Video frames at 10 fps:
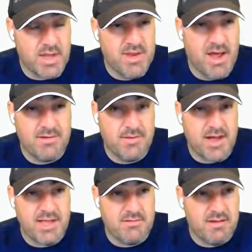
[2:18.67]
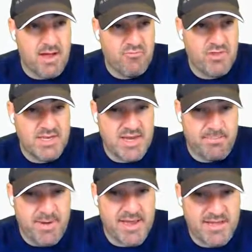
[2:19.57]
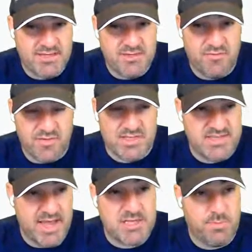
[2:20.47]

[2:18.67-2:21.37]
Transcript: I mean, I really need a package for this next